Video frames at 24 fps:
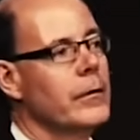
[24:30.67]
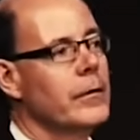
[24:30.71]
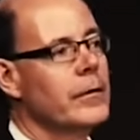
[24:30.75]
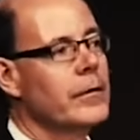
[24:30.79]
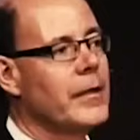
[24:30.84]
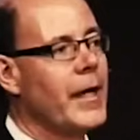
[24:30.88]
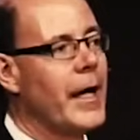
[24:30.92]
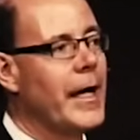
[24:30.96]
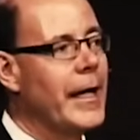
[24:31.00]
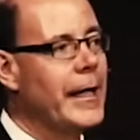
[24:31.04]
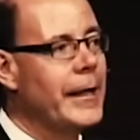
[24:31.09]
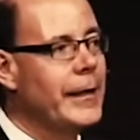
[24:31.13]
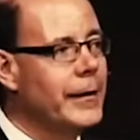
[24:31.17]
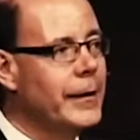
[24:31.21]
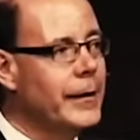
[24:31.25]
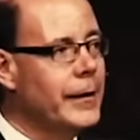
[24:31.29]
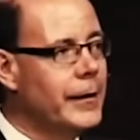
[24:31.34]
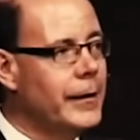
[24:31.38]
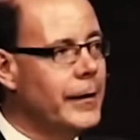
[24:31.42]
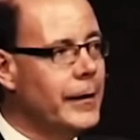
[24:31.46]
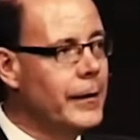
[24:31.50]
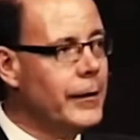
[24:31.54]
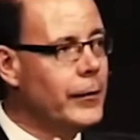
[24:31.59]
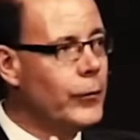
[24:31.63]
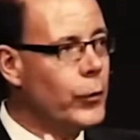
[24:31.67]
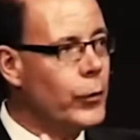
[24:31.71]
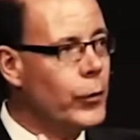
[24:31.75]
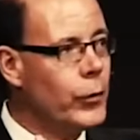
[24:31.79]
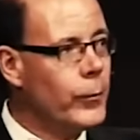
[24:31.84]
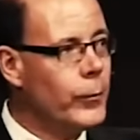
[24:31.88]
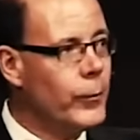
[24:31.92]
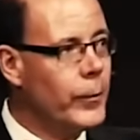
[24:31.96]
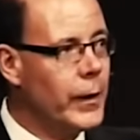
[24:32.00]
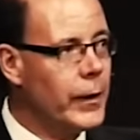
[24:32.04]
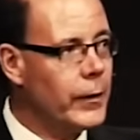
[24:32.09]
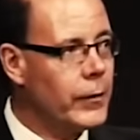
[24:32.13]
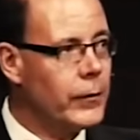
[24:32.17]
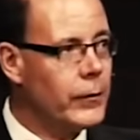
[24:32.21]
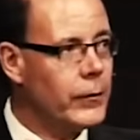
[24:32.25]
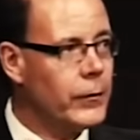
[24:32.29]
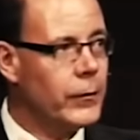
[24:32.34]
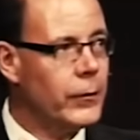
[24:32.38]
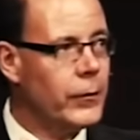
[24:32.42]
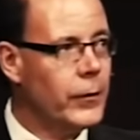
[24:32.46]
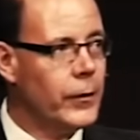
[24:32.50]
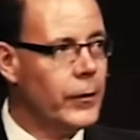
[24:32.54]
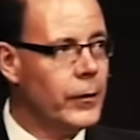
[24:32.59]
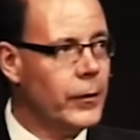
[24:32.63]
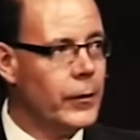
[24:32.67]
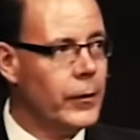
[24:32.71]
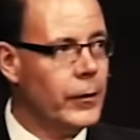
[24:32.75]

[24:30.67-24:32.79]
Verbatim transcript: tiny, incremental